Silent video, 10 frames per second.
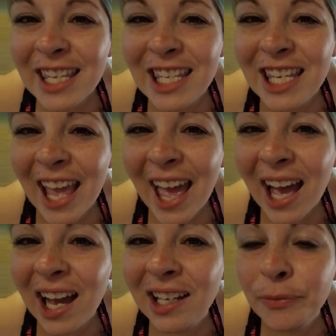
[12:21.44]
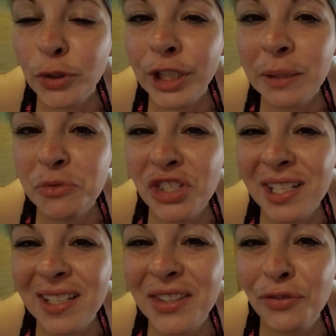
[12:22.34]
Yeah. Cream
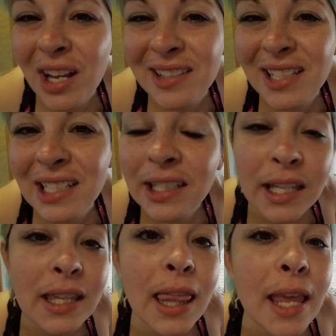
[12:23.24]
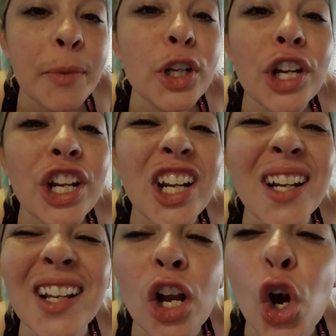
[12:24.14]
cheese frosting and lemon
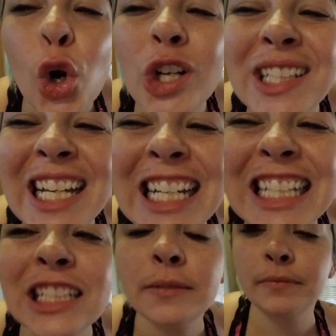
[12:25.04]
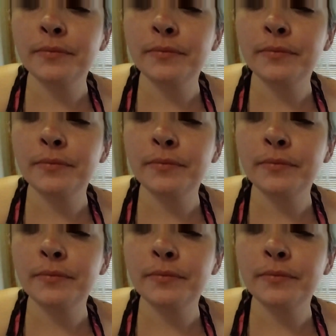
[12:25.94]
curd. Hold on.